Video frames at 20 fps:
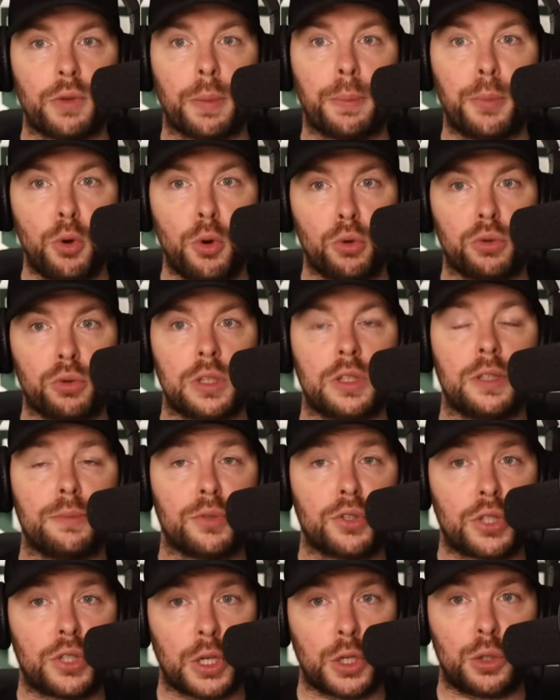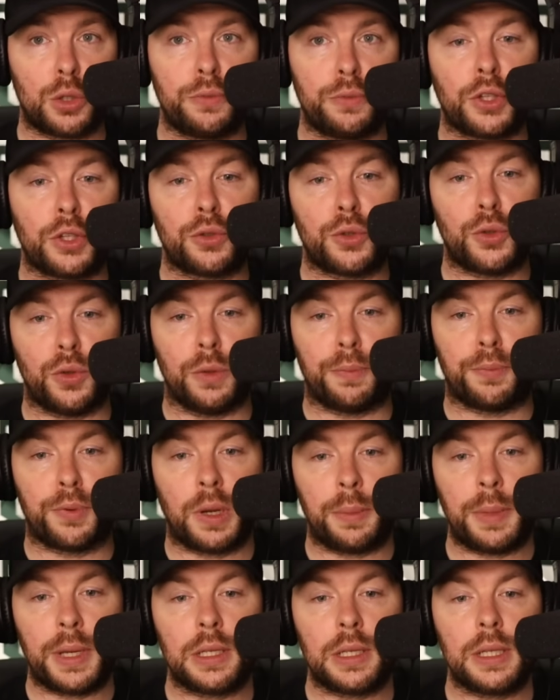reported themselves to the
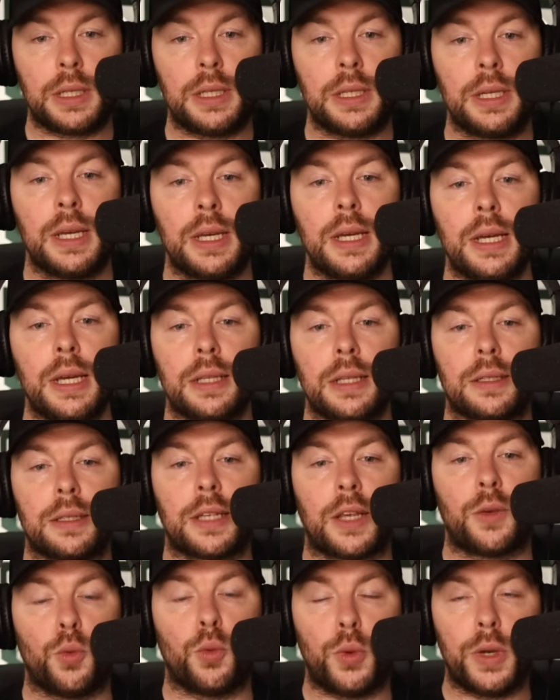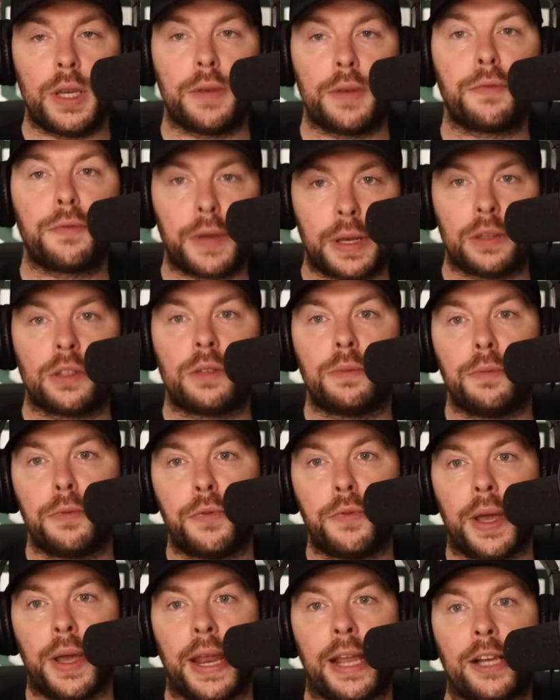Premier League to say, we have found some
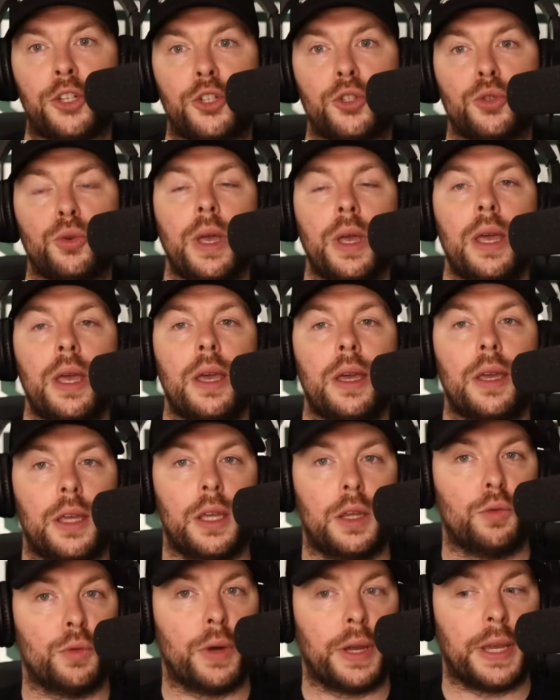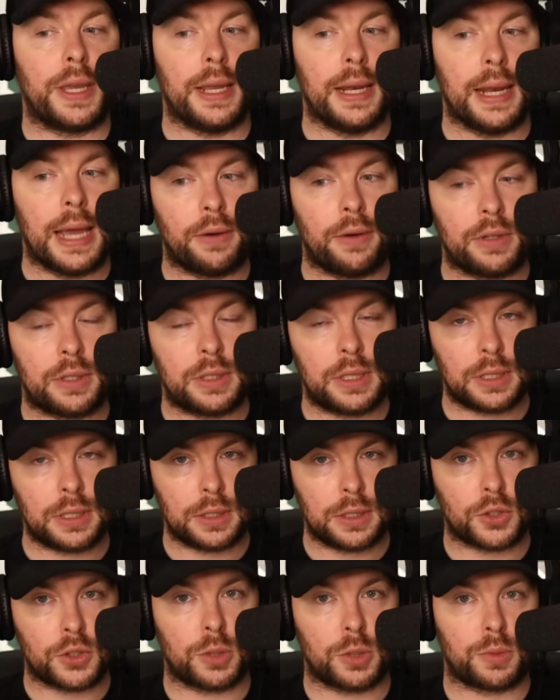financial irregularities
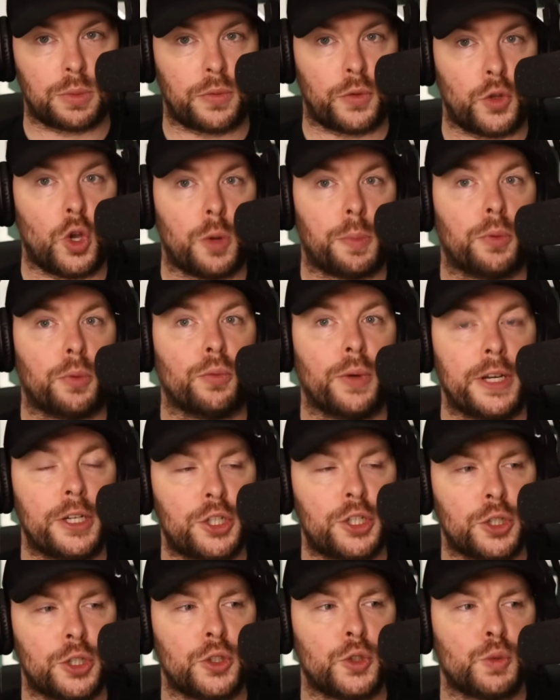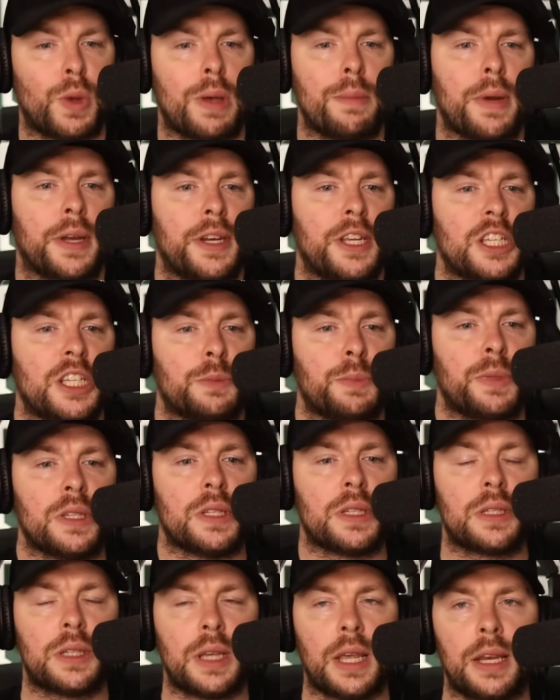in terms of the operations where money has been
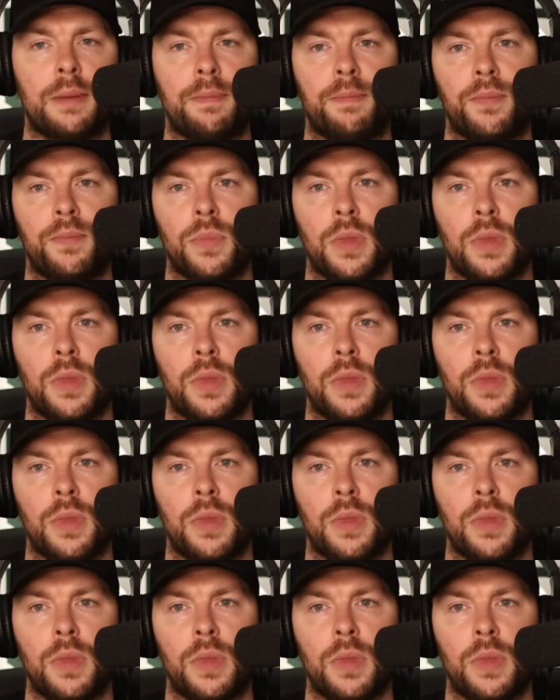sent.